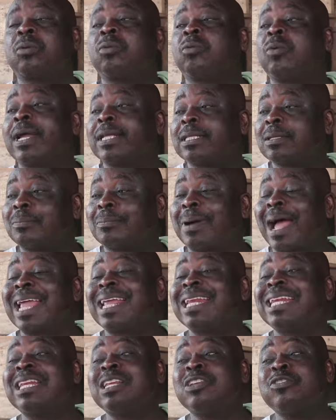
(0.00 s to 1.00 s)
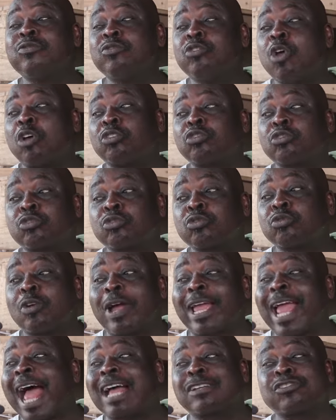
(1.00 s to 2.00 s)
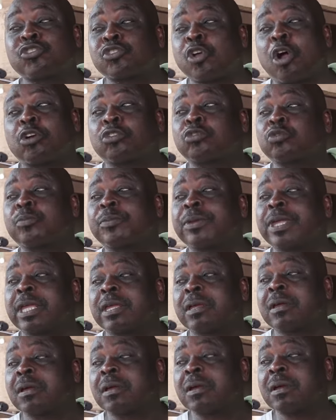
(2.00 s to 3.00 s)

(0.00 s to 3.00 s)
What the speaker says: With my knee, don't assault me.